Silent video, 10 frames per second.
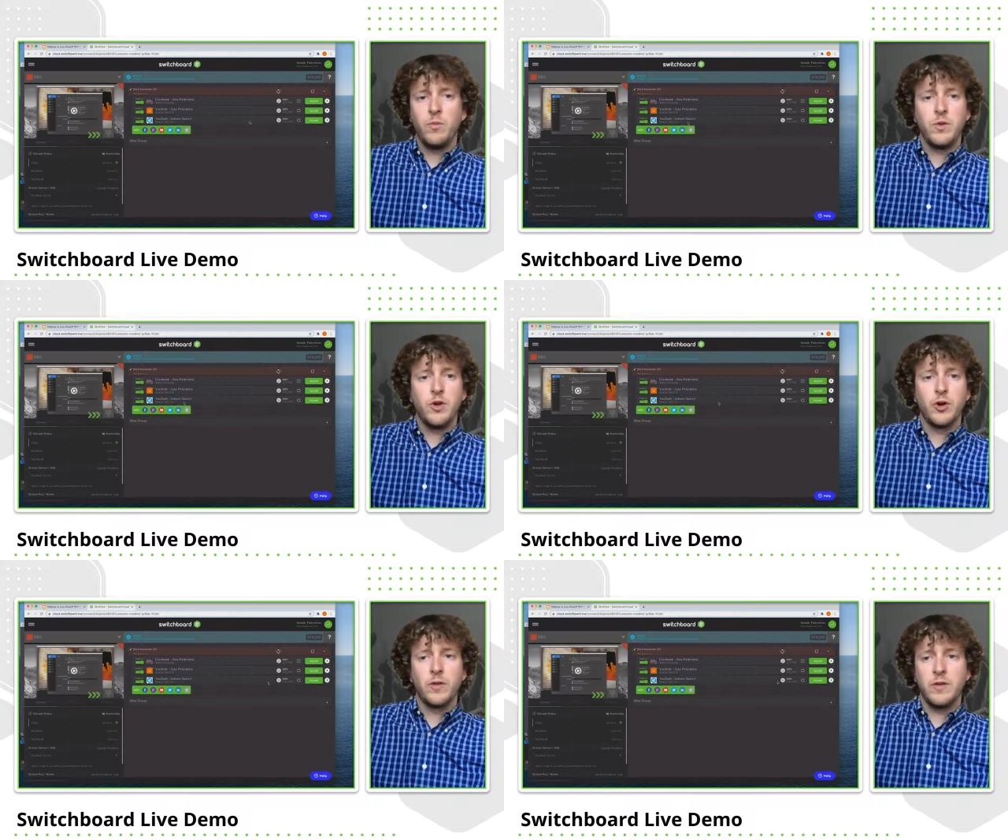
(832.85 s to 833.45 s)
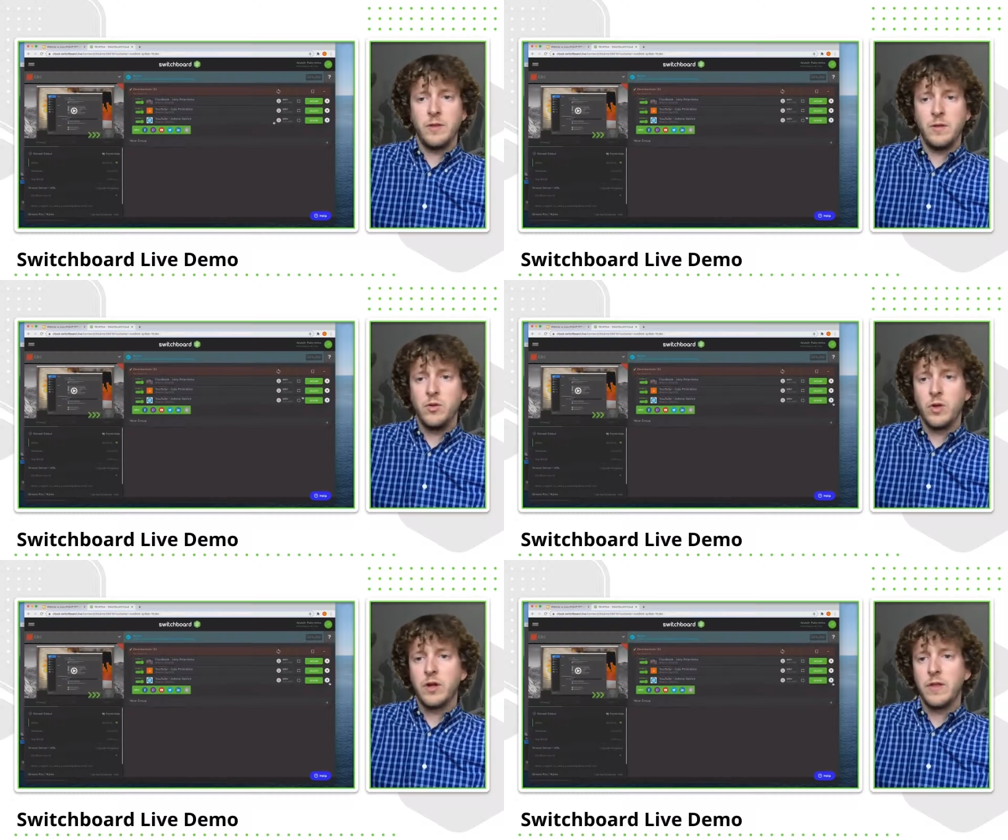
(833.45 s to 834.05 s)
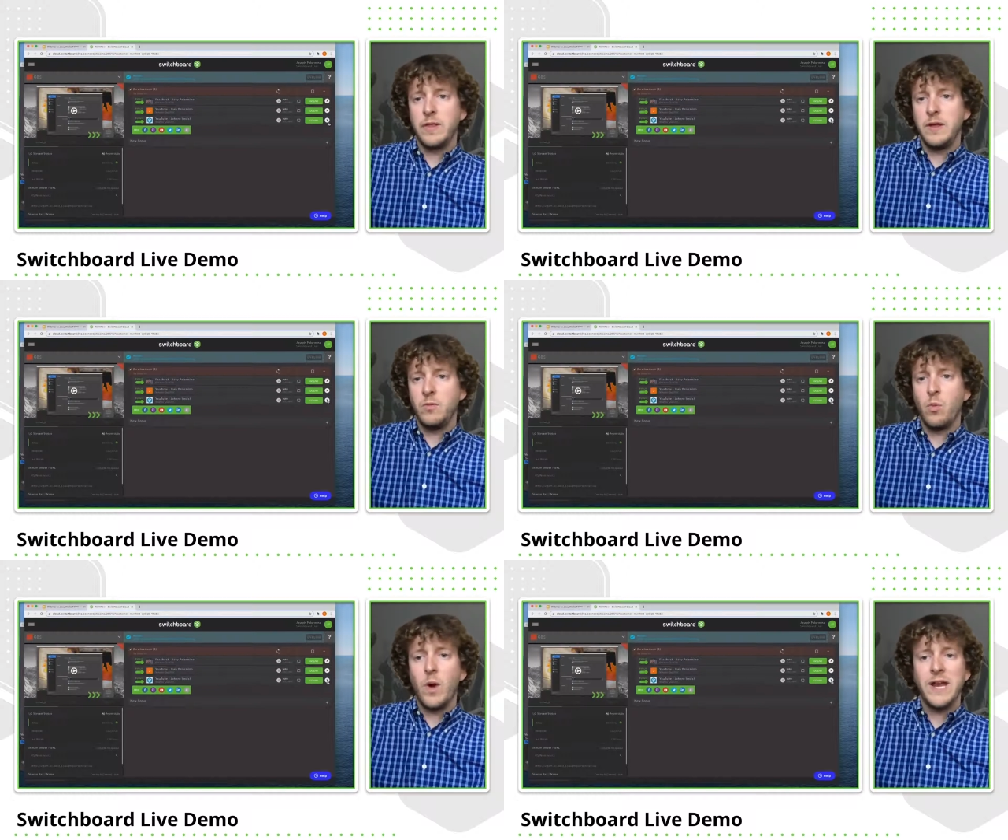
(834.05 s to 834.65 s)
you click on the
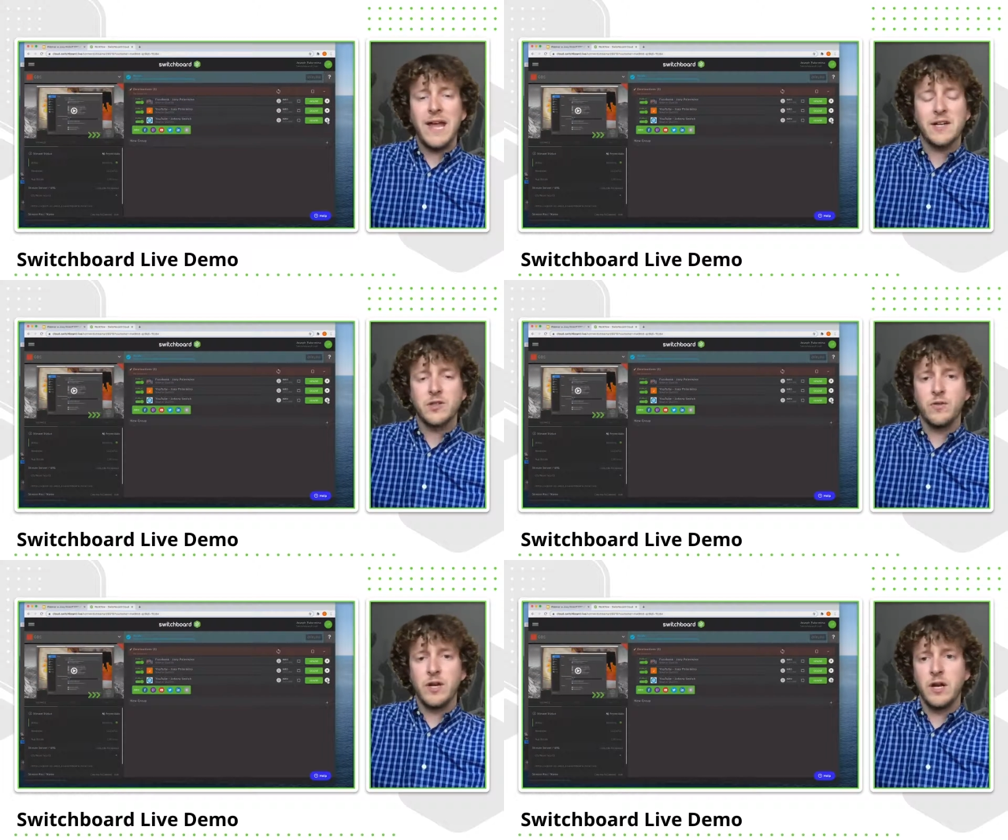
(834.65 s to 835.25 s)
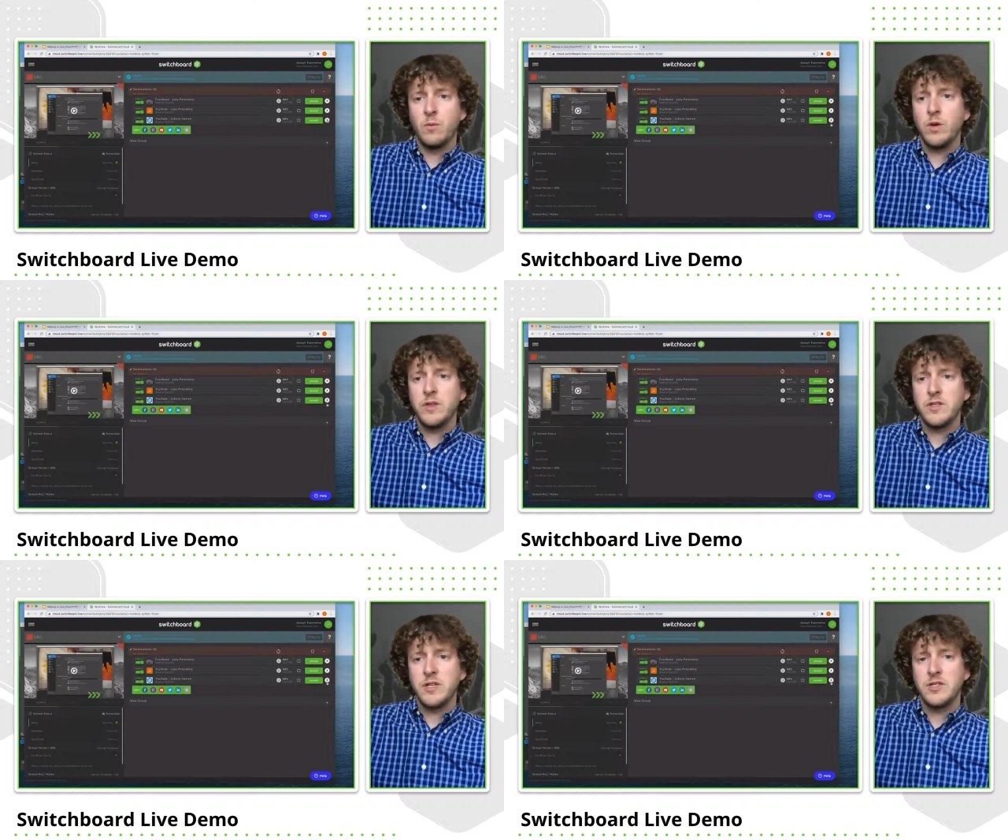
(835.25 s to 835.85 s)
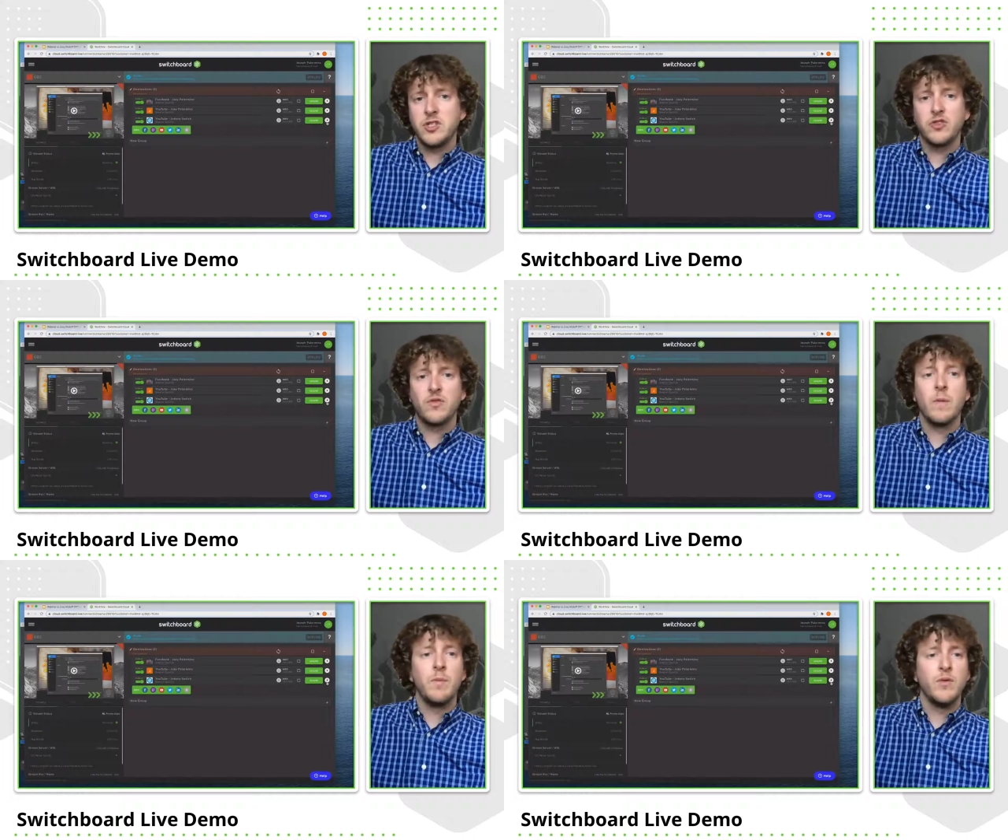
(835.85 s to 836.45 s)
white X over here, and what this does is
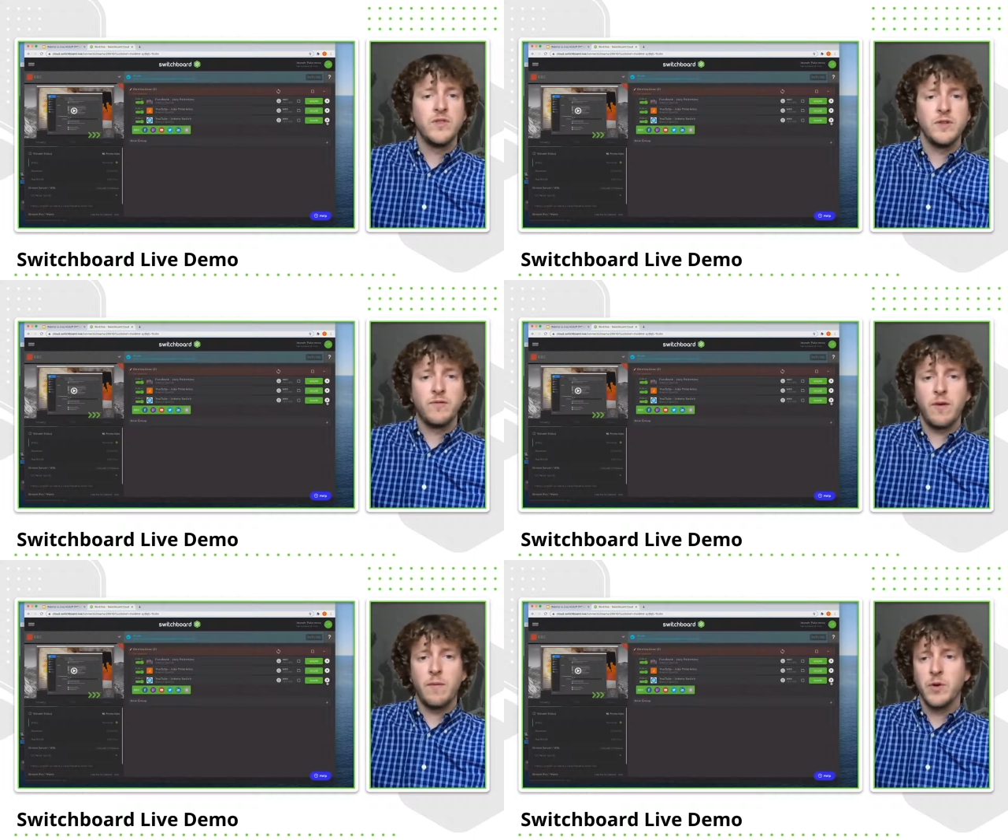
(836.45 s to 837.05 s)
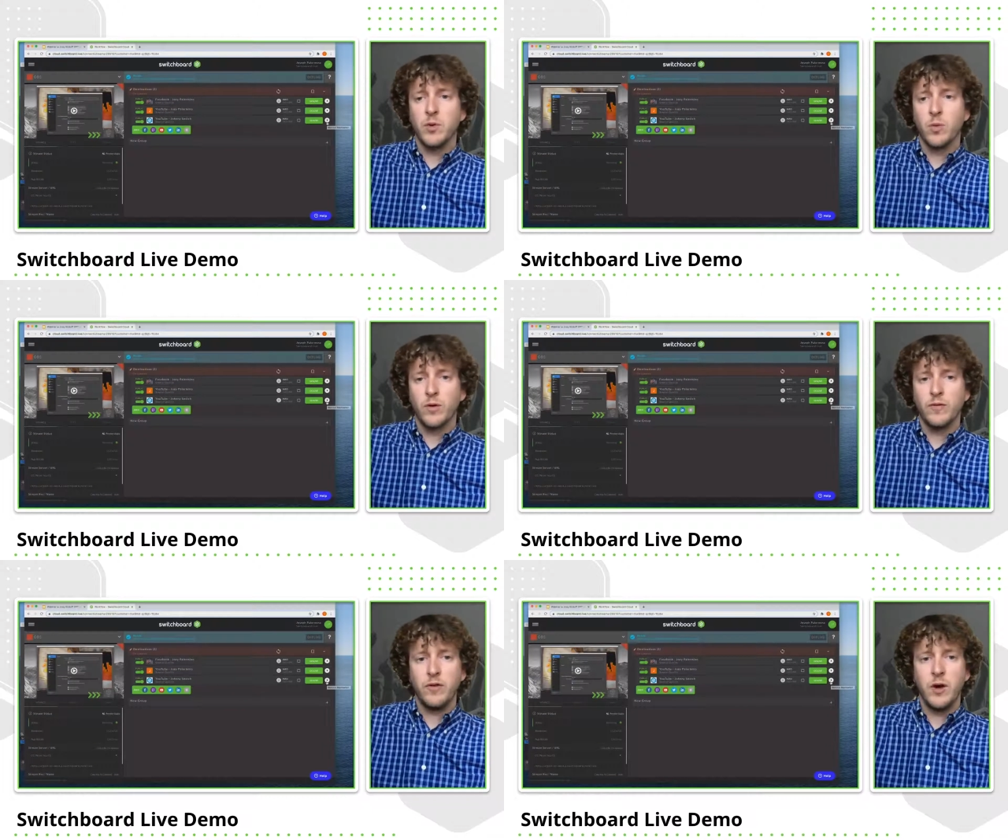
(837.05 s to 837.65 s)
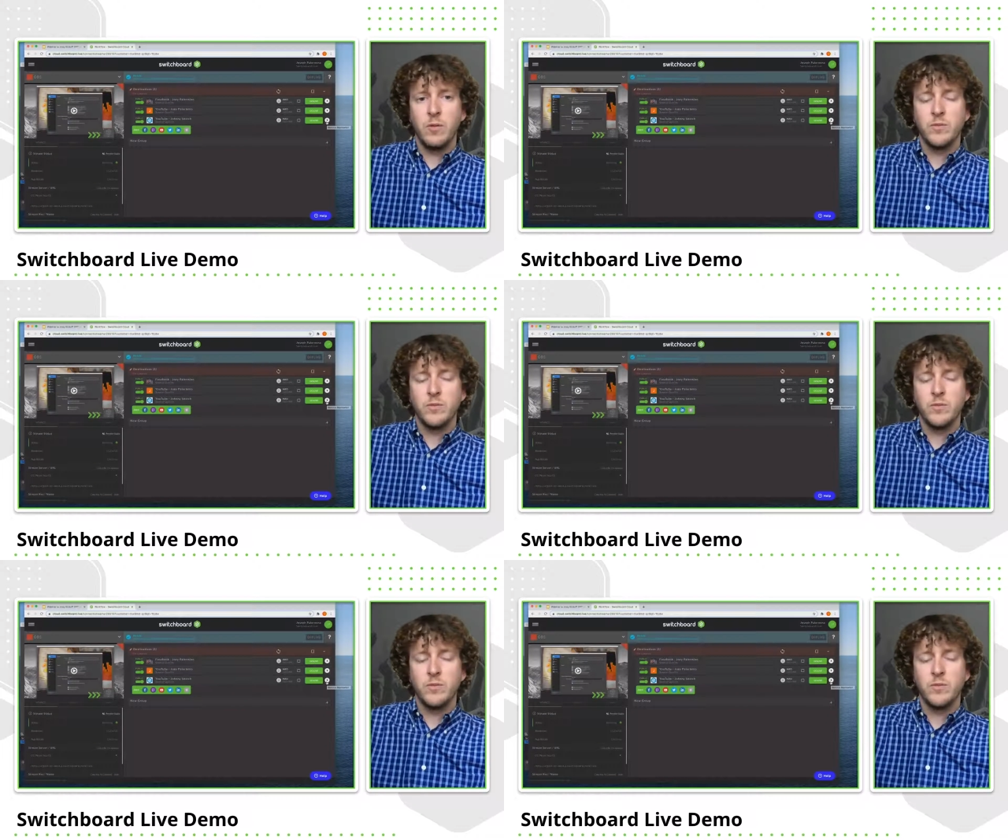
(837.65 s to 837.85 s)
just removes it from your workflow.